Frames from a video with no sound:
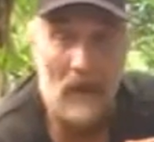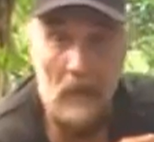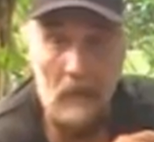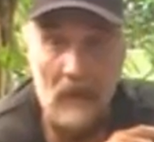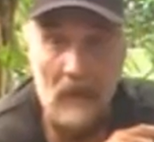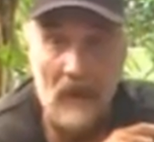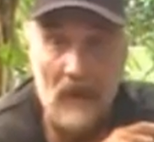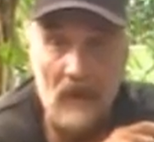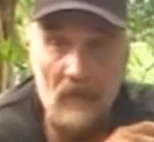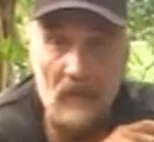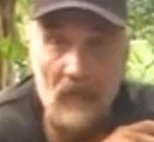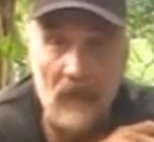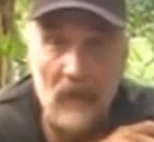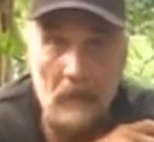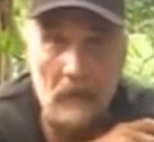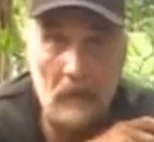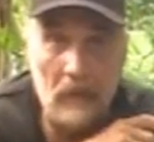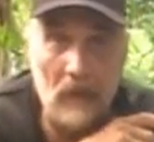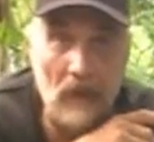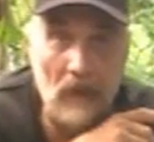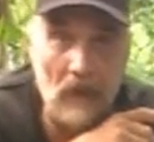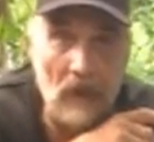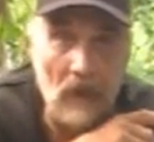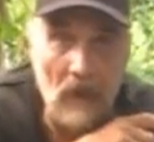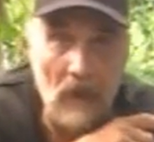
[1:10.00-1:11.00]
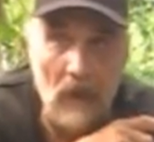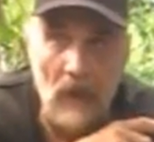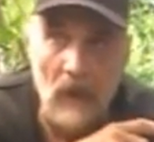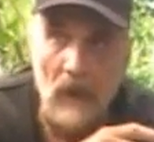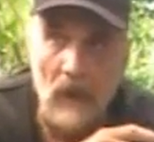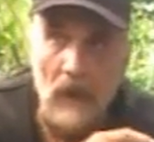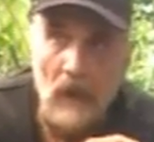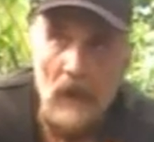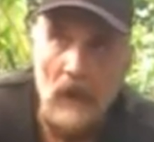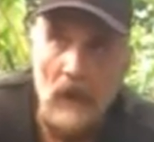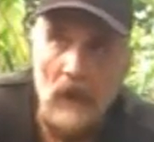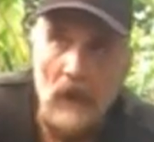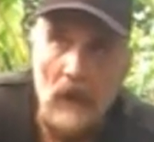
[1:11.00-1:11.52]
bit of it, but
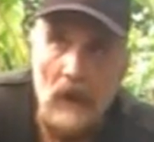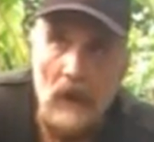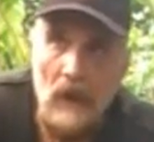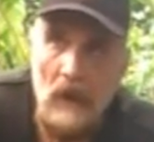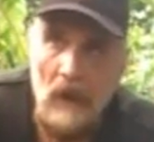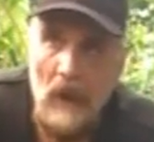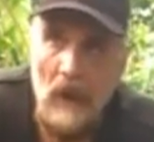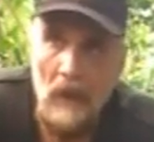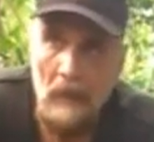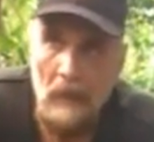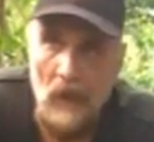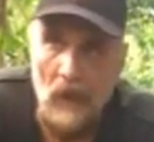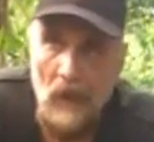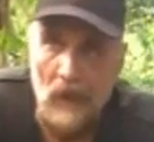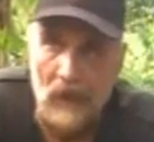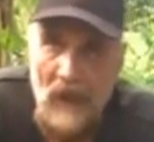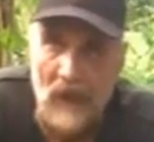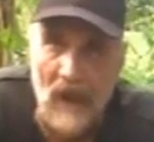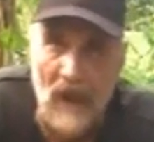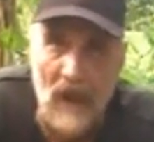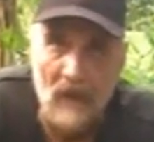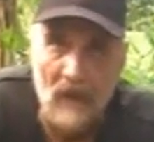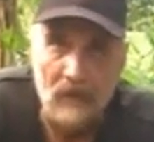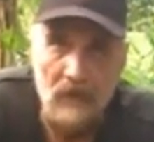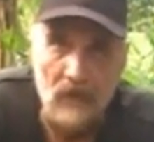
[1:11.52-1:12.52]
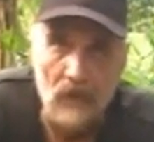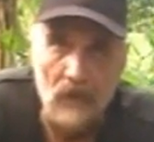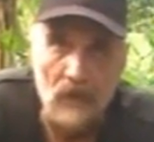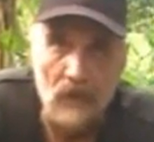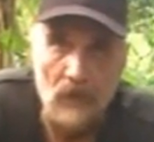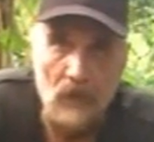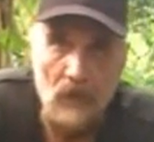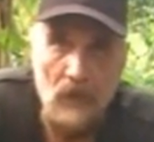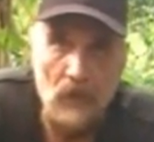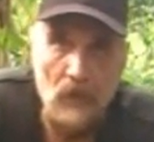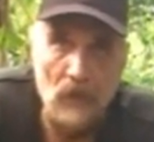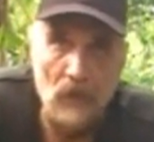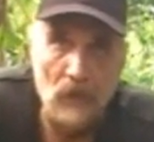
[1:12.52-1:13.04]
I'm going to have to
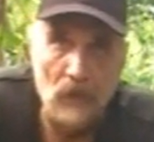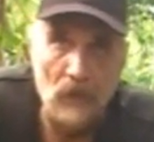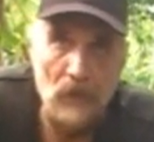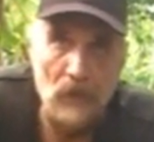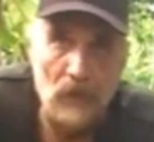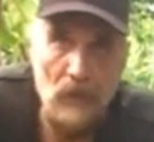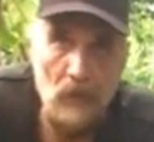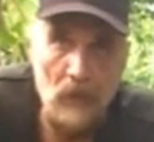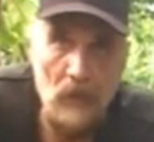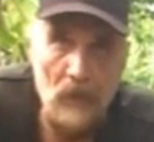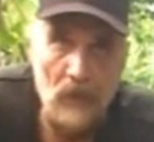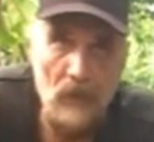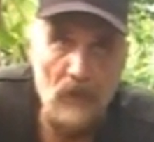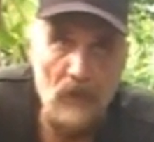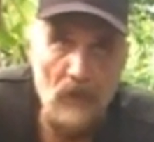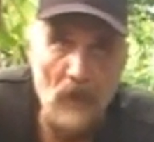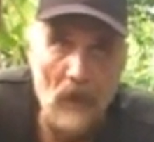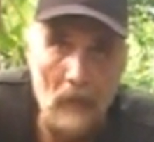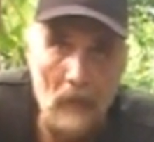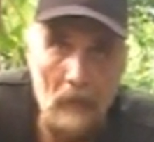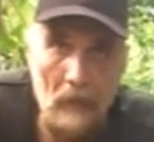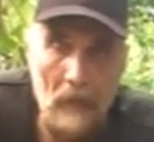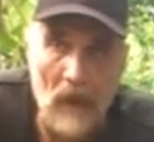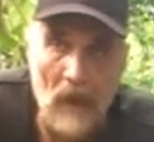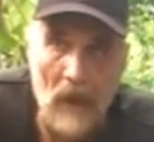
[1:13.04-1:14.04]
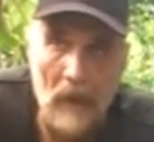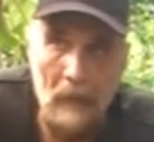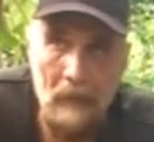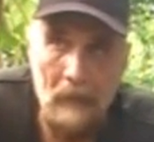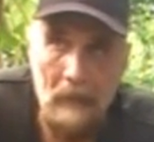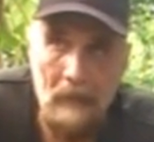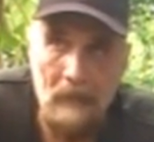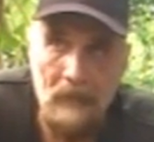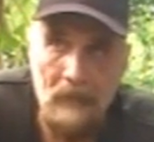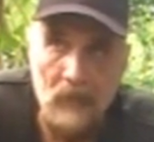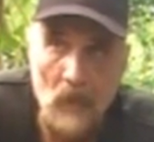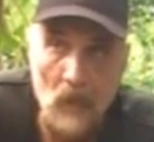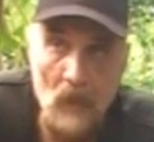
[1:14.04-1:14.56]
secure it with some
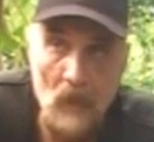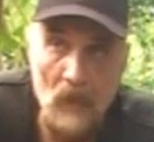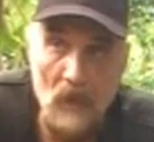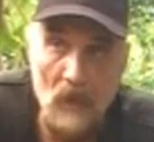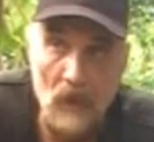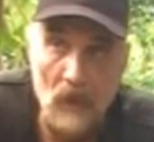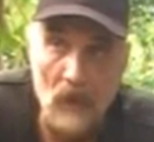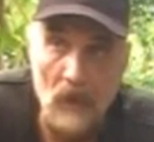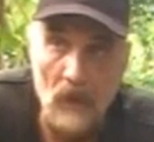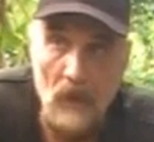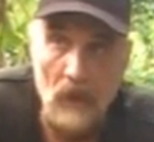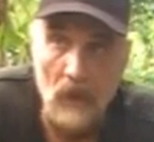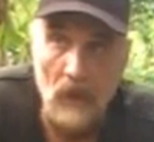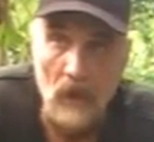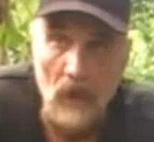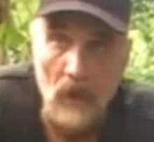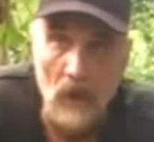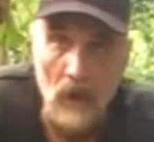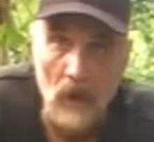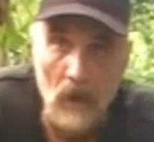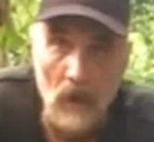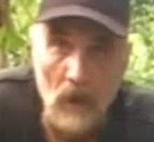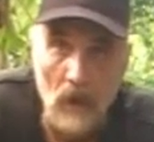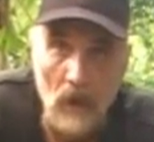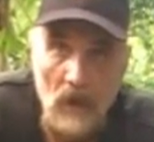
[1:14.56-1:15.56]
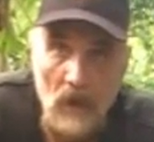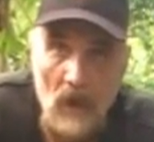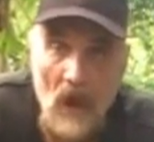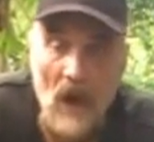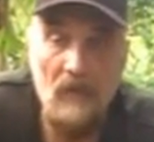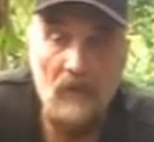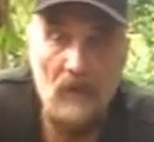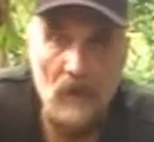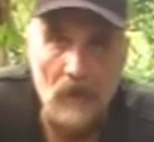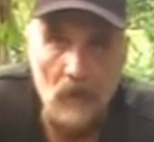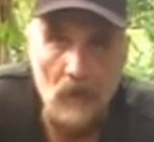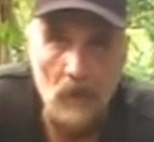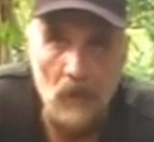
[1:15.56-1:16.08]
or
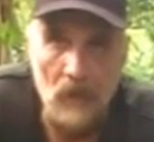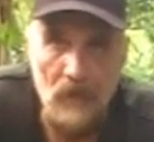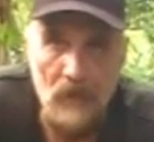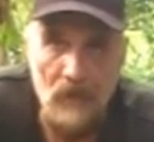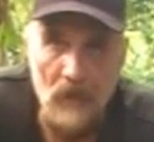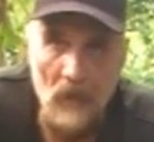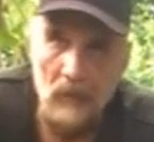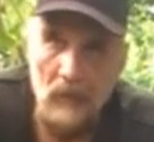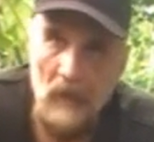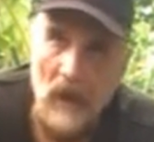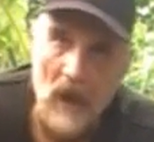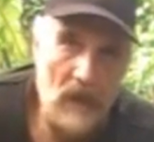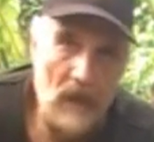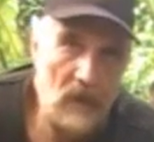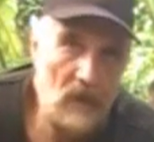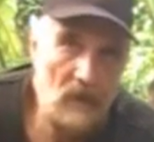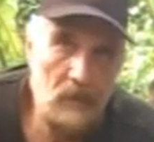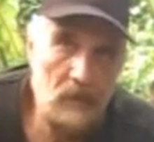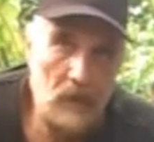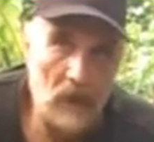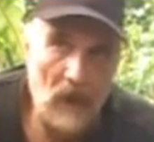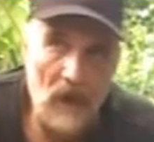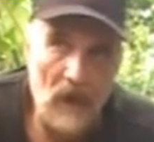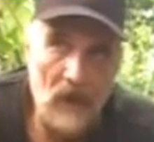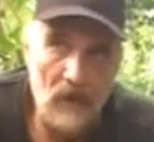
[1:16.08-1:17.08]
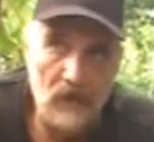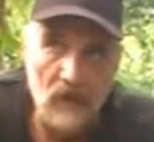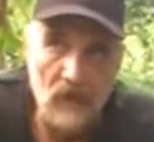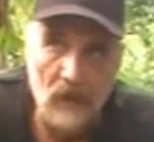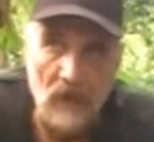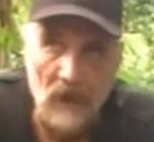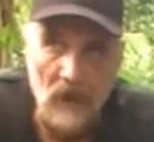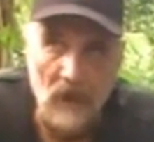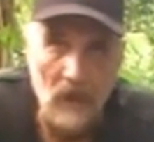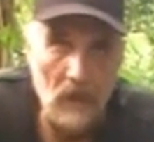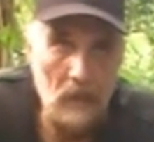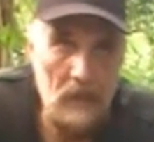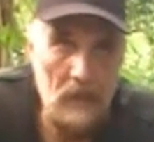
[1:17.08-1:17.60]
cover it with some kind of plastic
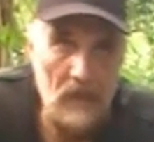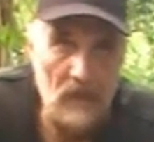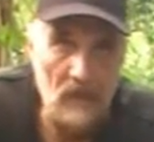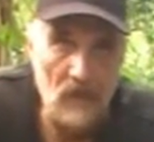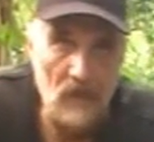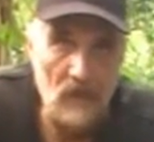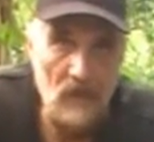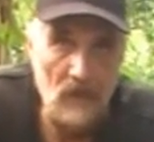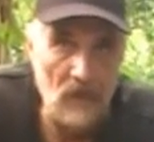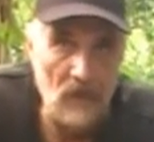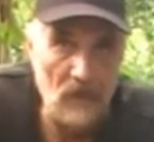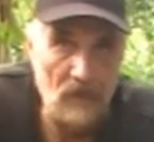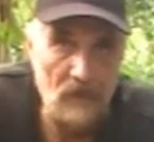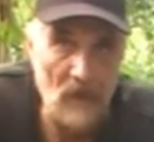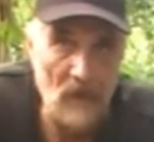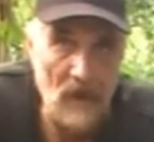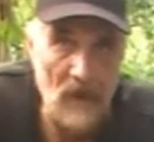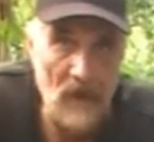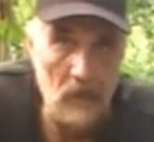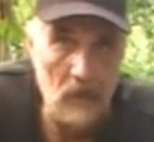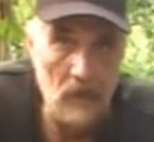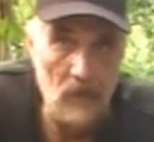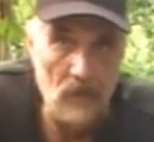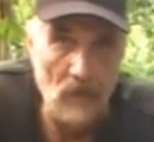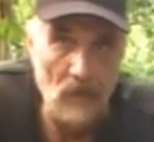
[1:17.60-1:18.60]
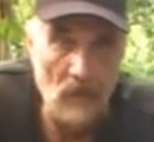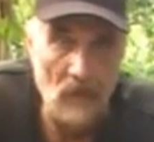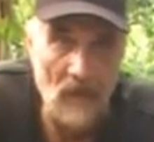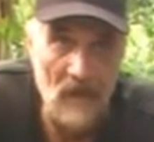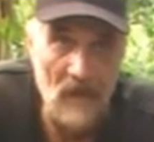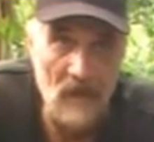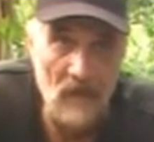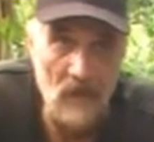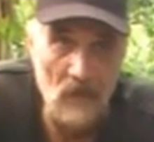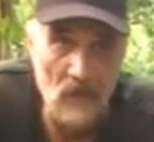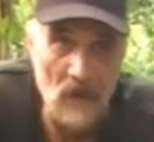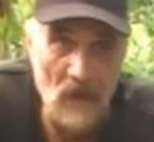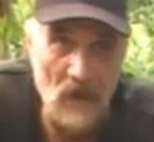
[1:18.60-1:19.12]
and PVC frame. So
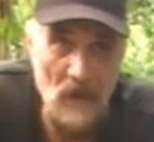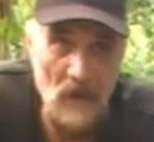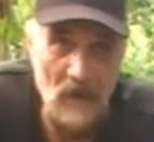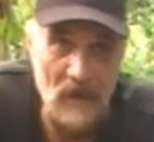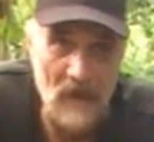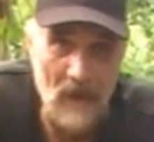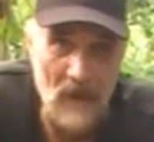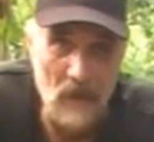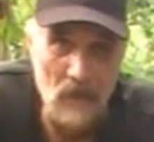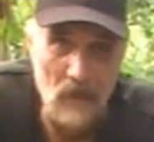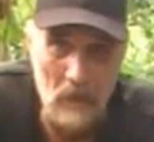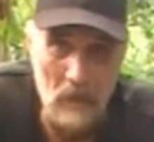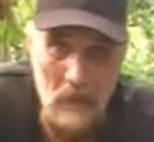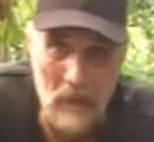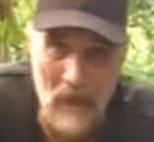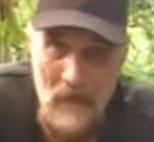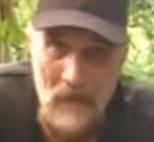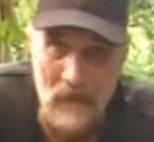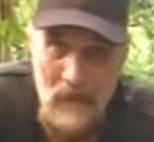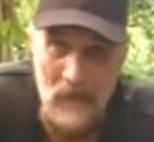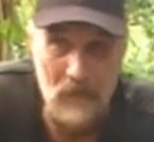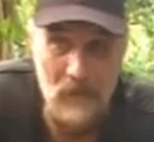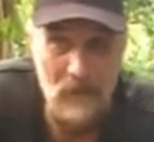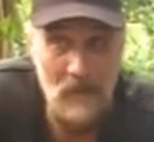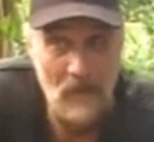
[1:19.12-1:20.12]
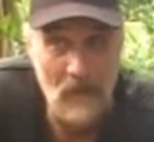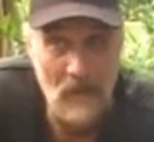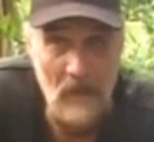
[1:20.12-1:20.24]
that's next month's